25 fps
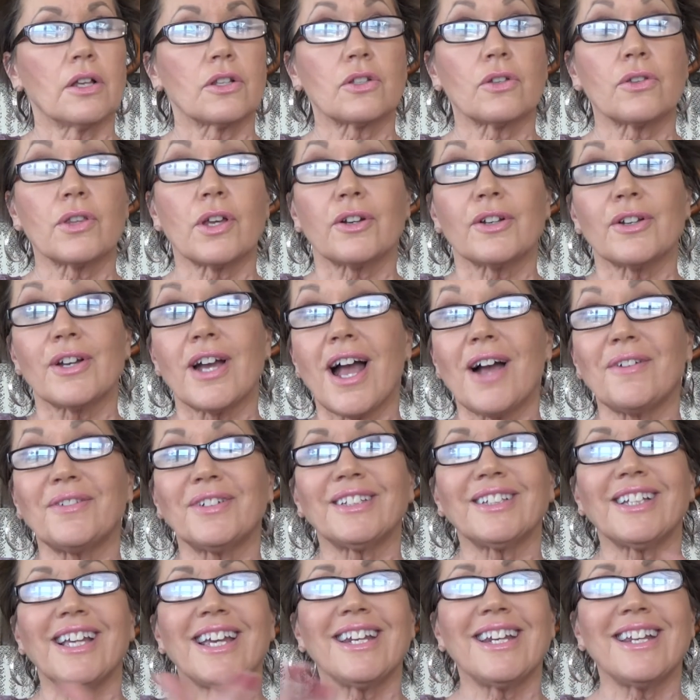so there you have
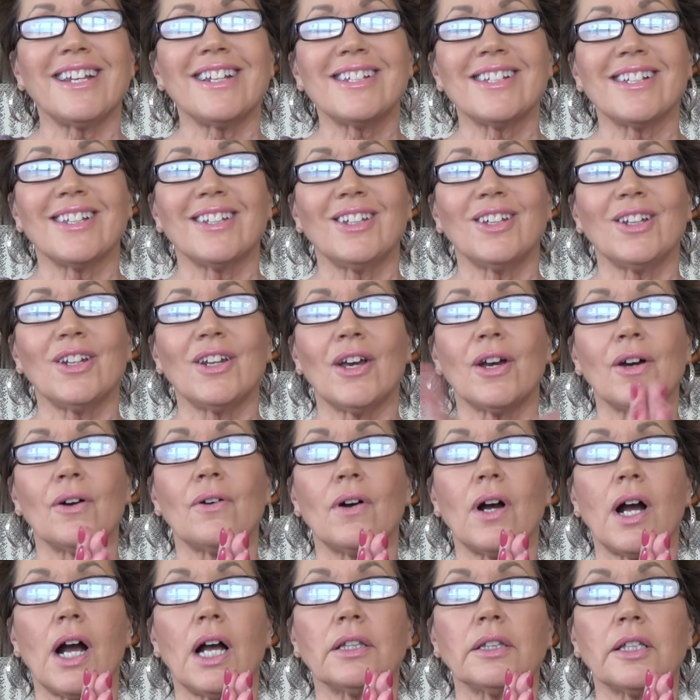it, ladies. You
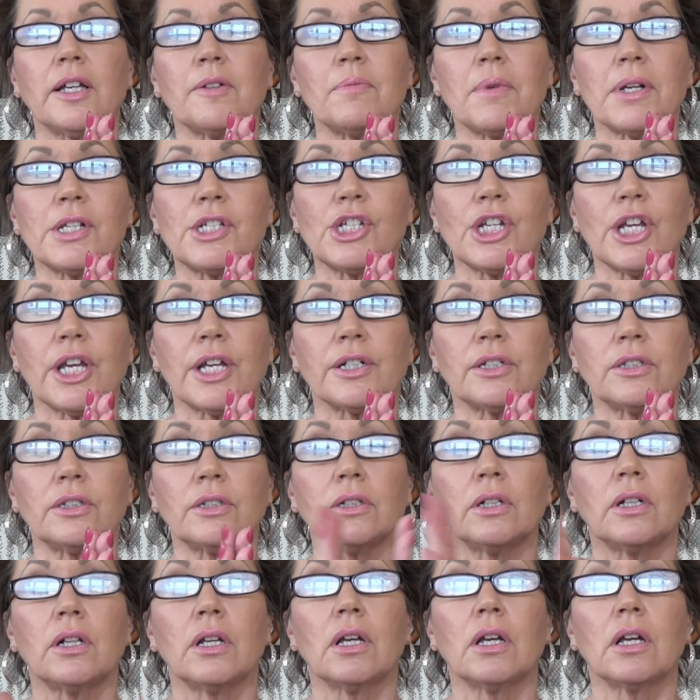know, I love my
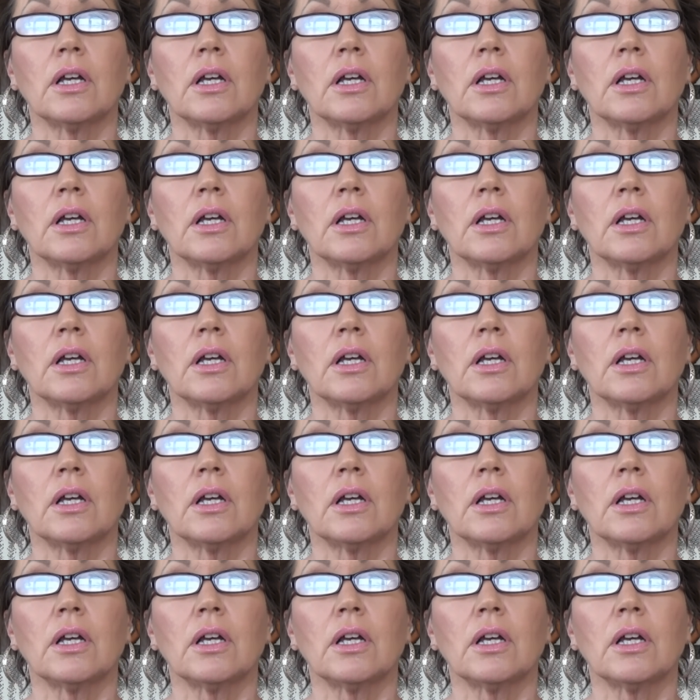channel.